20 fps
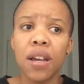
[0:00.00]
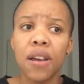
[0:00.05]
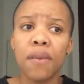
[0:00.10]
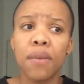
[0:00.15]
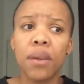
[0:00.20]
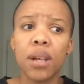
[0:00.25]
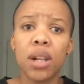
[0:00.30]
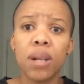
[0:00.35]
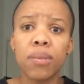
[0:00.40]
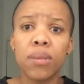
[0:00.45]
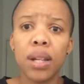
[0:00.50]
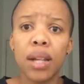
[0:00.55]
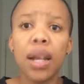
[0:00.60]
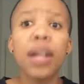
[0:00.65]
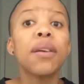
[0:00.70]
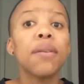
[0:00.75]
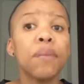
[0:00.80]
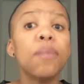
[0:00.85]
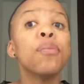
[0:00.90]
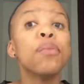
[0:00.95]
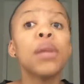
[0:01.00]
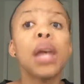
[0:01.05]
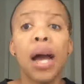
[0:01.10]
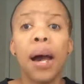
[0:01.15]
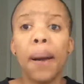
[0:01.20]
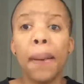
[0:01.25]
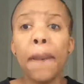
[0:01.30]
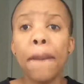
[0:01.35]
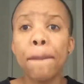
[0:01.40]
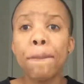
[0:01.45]
And I'm there like,
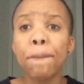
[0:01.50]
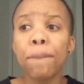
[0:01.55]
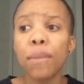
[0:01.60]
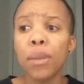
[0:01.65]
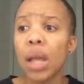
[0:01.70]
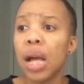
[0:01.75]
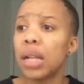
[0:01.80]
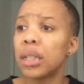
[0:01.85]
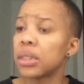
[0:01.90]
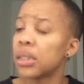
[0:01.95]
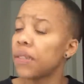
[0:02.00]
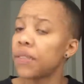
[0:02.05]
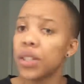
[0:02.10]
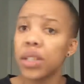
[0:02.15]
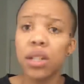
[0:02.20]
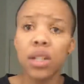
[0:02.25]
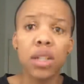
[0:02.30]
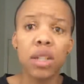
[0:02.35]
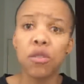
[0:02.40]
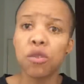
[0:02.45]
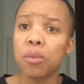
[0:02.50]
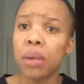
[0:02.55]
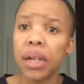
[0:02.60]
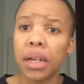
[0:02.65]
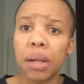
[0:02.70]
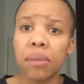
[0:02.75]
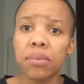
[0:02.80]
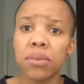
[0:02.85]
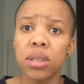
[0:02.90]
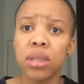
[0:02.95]
yeah, I'll definitely give you my
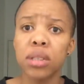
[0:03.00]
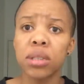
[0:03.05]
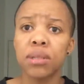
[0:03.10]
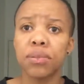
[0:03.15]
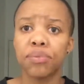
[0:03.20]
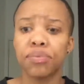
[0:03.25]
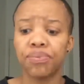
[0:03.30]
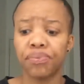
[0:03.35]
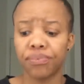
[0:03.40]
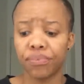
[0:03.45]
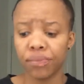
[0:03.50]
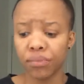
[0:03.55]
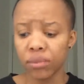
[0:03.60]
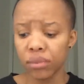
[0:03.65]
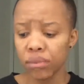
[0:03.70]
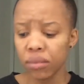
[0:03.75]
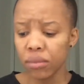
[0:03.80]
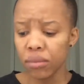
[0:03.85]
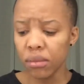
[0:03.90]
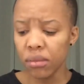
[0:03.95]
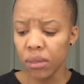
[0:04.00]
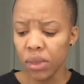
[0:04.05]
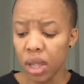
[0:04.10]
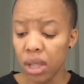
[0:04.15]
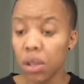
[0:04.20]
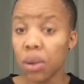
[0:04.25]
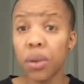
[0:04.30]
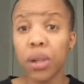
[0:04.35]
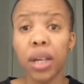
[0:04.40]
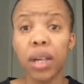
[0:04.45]
numbers
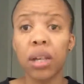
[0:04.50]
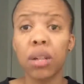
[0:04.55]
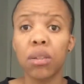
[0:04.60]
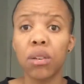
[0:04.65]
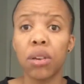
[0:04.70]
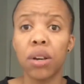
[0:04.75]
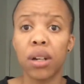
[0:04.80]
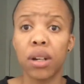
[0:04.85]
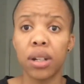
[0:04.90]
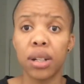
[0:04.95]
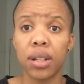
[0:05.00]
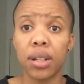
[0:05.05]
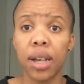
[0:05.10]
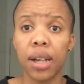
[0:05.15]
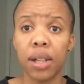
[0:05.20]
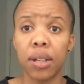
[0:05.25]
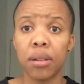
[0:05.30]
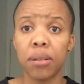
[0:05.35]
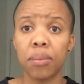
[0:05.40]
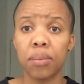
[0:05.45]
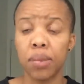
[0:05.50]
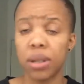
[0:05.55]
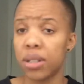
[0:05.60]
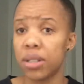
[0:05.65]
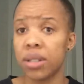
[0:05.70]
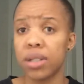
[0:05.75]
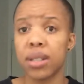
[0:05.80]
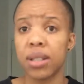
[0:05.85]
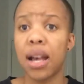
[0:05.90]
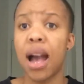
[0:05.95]
and you and I can go on a date.
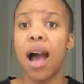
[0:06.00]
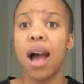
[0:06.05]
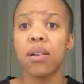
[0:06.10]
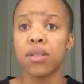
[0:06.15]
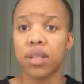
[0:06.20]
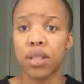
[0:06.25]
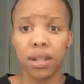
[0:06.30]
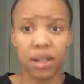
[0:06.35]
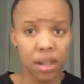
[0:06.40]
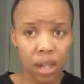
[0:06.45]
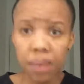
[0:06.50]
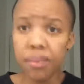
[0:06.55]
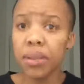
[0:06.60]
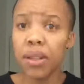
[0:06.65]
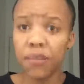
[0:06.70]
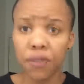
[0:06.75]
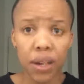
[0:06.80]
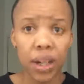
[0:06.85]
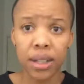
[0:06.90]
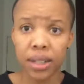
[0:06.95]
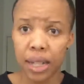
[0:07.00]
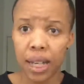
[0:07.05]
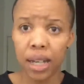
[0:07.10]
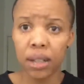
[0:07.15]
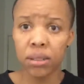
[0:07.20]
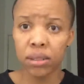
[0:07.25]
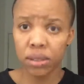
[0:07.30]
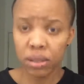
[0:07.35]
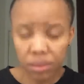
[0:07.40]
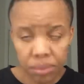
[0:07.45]
Because this guy was like, calm the fuck
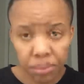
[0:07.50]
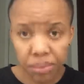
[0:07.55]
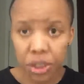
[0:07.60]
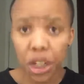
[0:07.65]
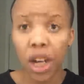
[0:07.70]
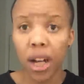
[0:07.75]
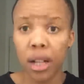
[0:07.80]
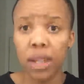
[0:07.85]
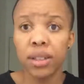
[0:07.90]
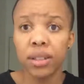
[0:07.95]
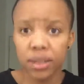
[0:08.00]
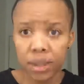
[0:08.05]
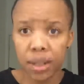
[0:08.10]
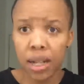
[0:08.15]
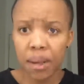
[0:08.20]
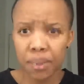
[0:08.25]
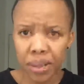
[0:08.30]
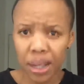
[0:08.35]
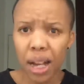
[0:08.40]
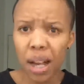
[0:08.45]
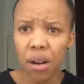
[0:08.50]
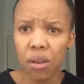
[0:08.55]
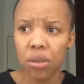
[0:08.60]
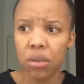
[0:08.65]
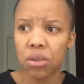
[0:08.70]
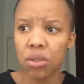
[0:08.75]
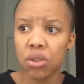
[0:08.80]
down, child, calm down.